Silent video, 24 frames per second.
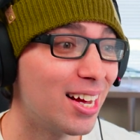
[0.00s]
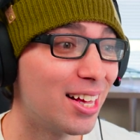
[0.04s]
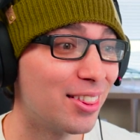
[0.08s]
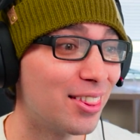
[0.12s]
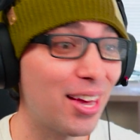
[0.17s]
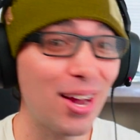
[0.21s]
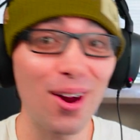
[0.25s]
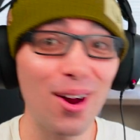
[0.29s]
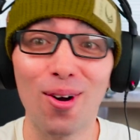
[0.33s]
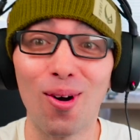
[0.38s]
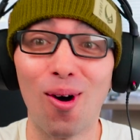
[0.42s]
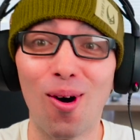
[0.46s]

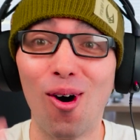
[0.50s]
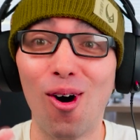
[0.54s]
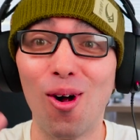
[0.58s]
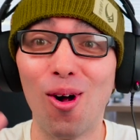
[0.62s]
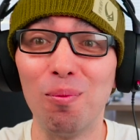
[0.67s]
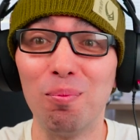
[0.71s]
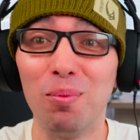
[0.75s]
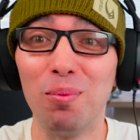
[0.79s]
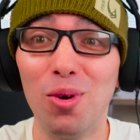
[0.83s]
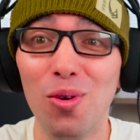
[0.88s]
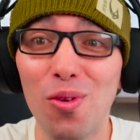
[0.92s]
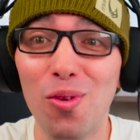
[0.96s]
they are
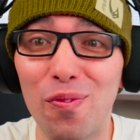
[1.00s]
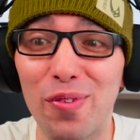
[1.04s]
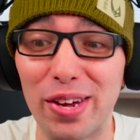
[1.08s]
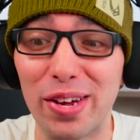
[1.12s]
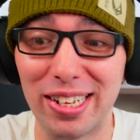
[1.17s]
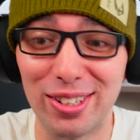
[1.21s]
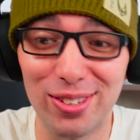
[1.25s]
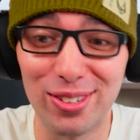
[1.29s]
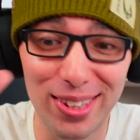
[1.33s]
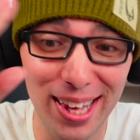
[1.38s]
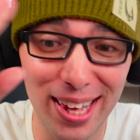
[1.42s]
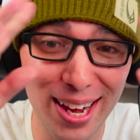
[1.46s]
all
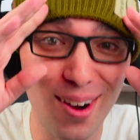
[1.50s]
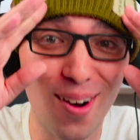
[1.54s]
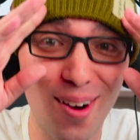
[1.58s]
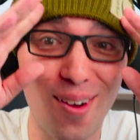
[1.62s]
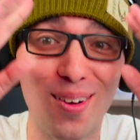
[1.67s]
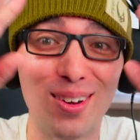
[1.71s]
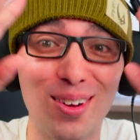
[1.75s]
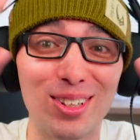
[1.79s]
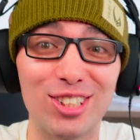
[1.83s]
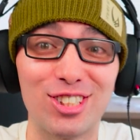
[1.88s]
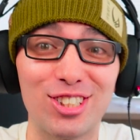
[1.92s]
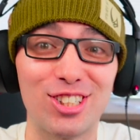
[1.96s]
moving, dude, they are
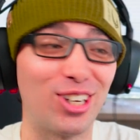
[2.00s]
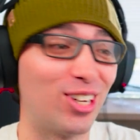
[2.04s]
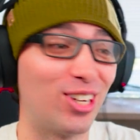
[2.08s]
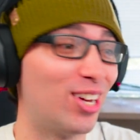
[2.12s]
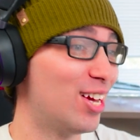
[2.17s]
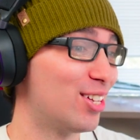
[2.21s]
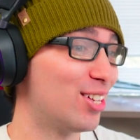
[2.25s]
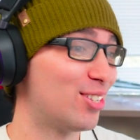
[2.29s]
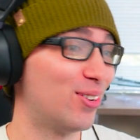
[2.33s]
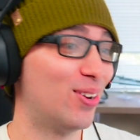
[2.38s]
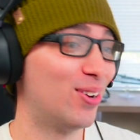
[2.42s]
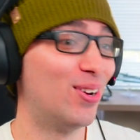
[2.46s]
all ju
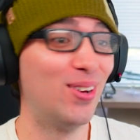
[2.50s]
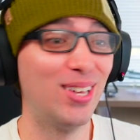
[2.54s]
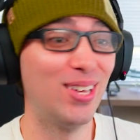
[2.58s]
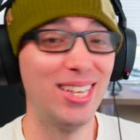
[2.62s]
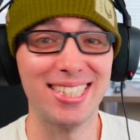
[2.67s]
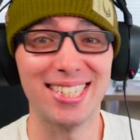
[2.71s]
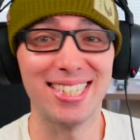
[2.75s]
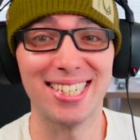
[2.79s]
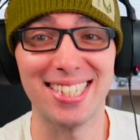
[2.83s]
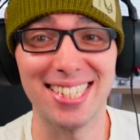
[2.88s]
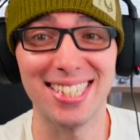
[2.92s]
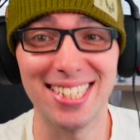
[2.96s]
dude,
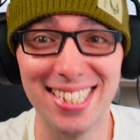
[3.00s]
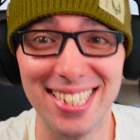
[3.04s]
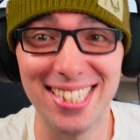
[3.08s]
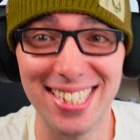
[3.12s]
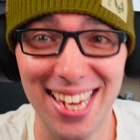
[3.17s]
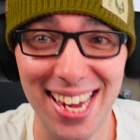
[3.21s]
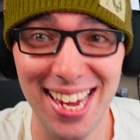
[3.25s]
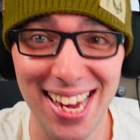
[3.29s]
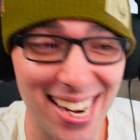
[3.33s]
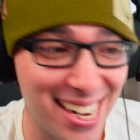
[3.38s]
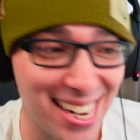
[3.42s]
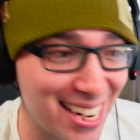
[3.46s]
this is
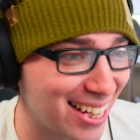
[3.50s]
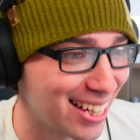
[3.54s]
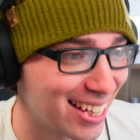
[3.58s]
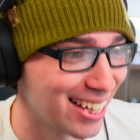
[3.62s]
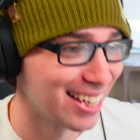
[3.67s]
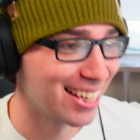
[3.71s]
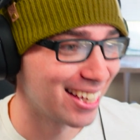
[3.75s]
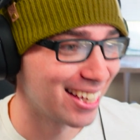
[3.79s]
insane!